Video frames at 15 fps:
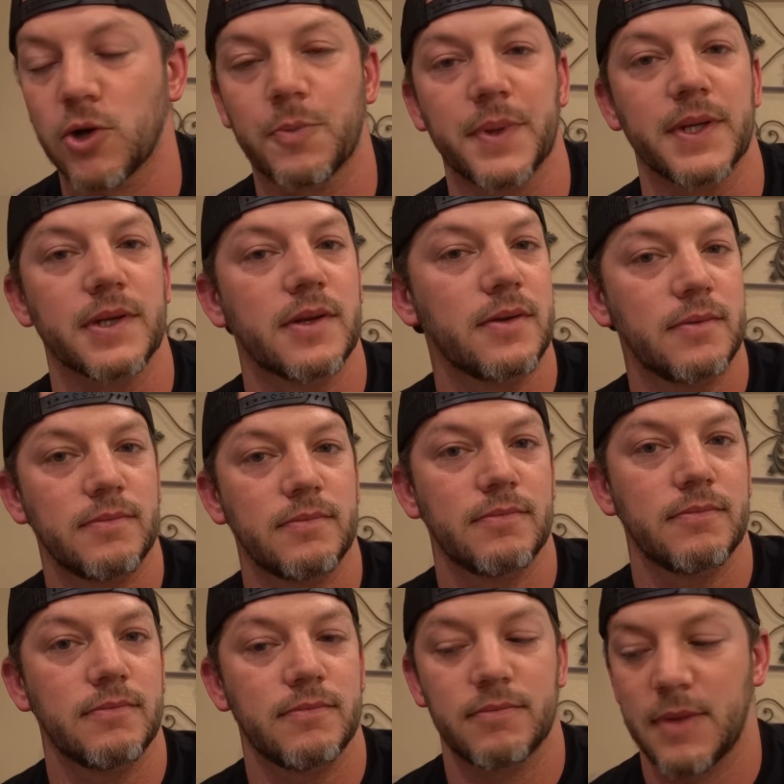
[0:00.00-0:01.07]
opened,
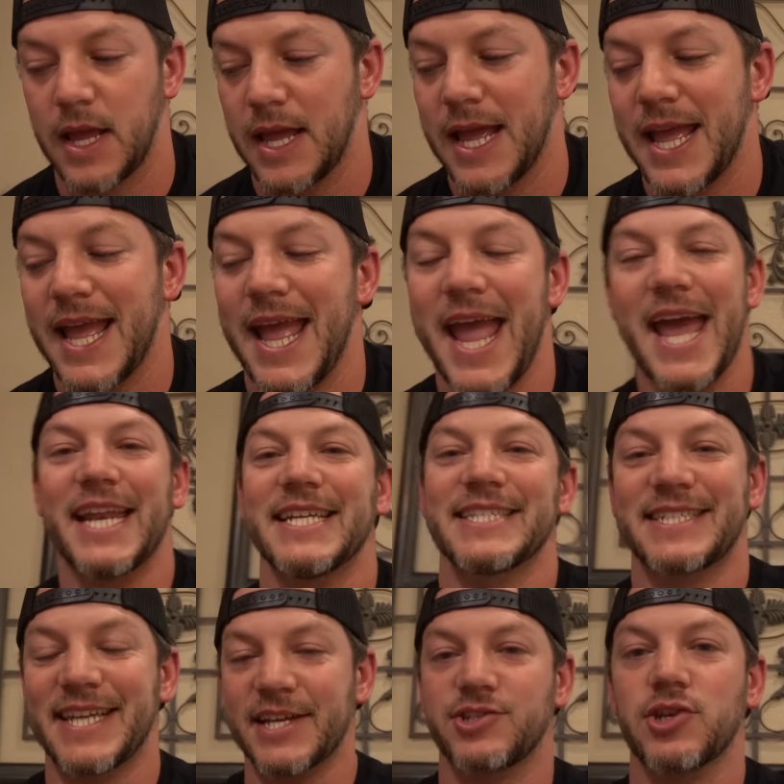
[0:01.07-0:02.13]
and it
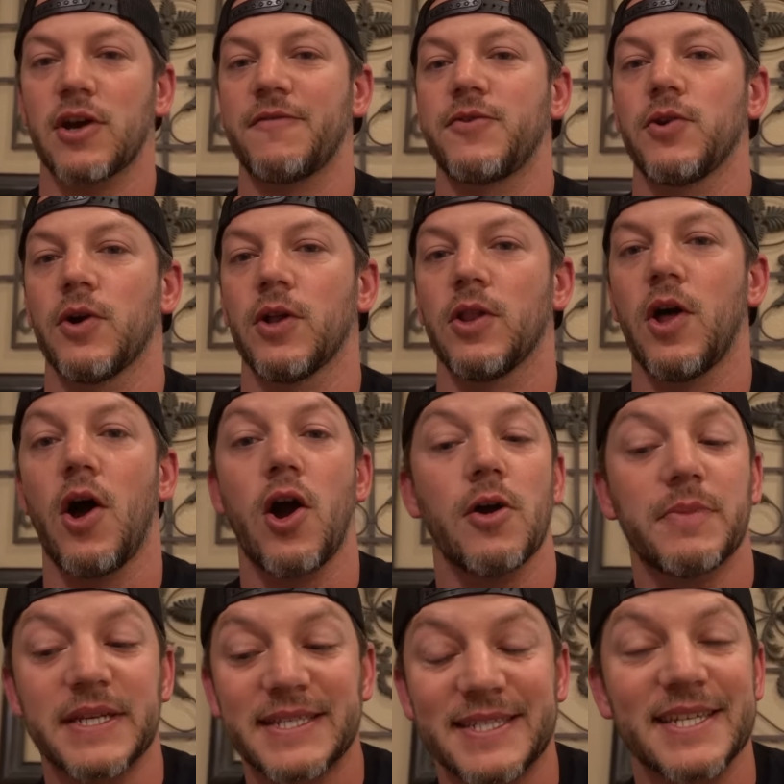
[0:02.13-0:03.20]
sets off your
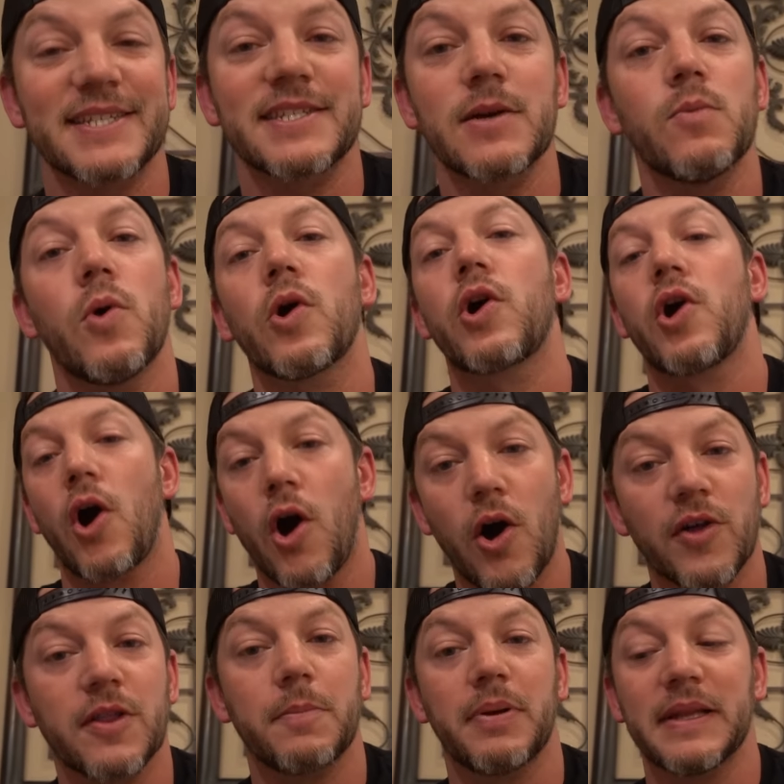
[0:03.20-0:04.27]
alarm, the system will
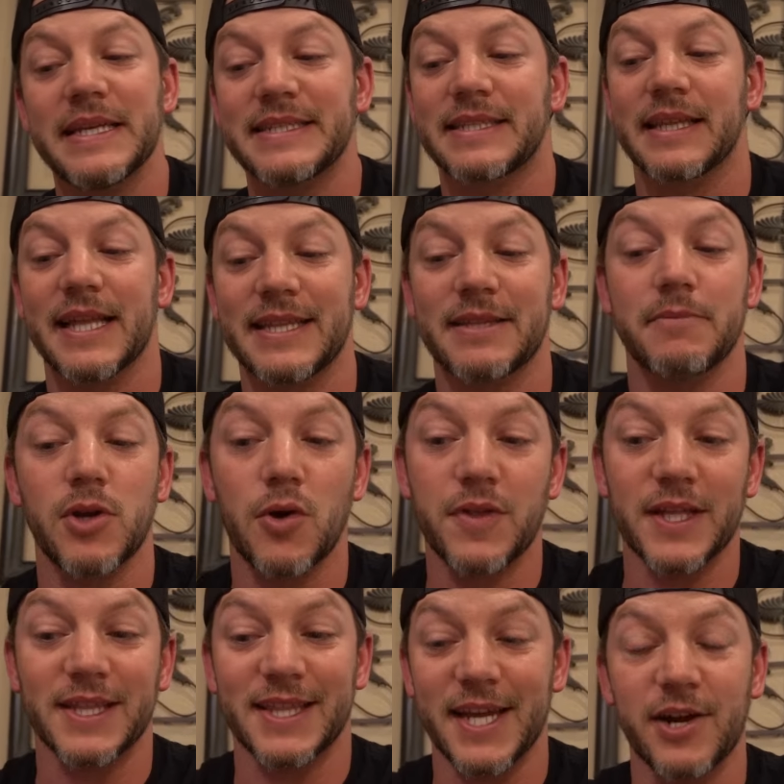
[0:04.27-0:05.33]
call the police to let them know
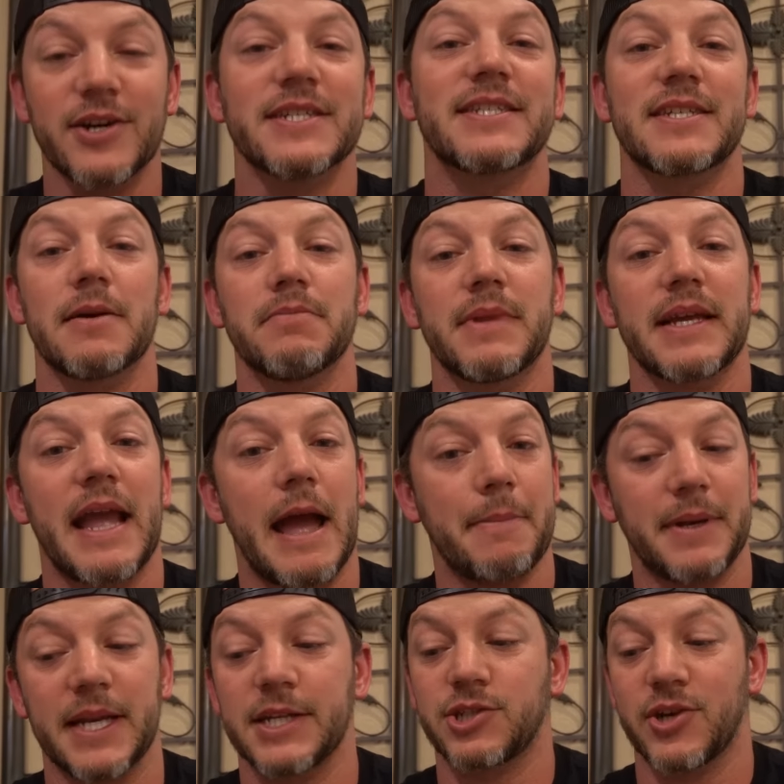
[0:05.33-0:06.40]
that there is something
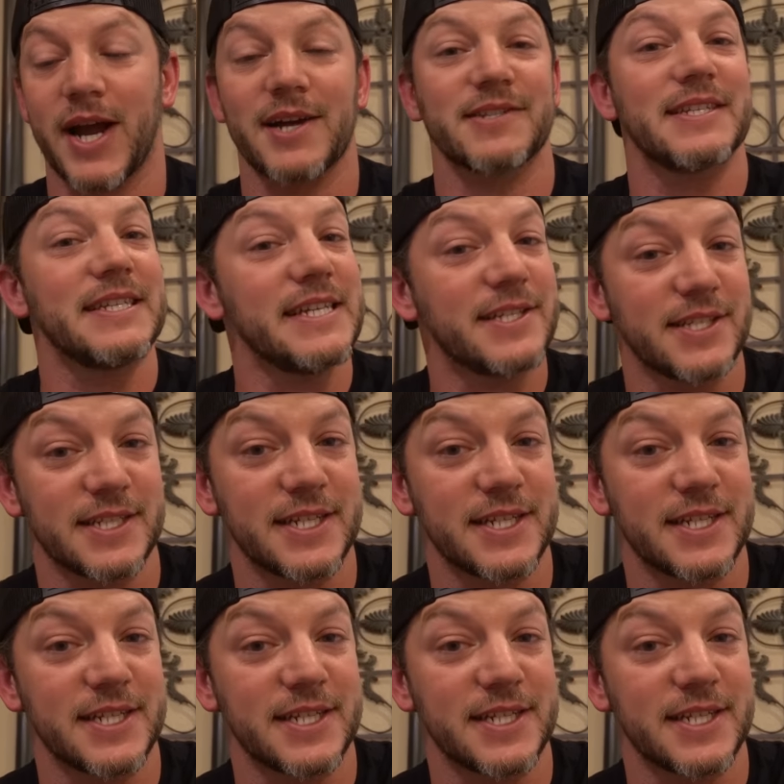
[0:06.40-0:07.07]
happening at your house that needs